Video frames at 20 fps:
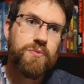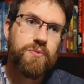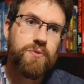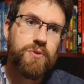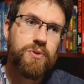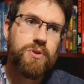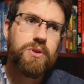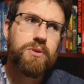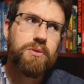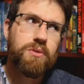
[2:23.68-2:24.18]

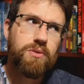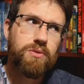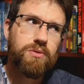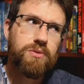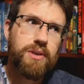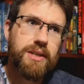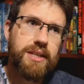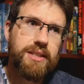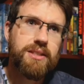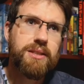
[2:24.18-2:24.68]
for a
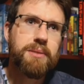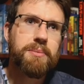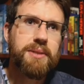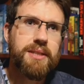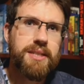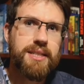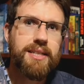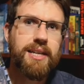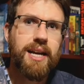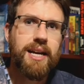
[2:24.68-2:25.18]

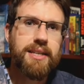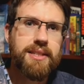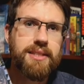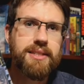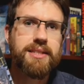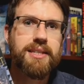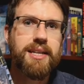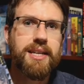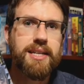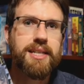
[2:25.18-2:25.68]
reasonably
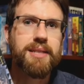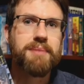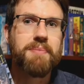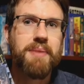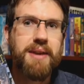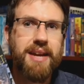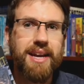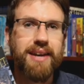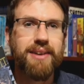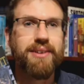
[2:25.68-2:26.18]
understanding
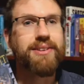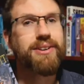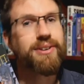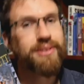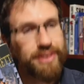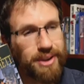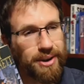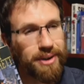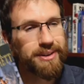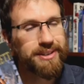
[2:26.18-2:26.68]
man,
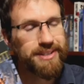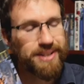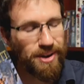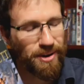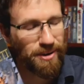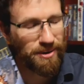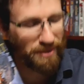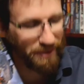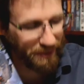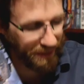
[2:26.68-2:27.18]
although
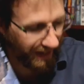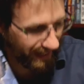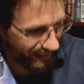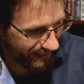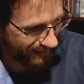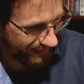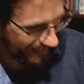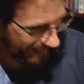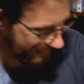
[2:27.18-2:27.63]
not always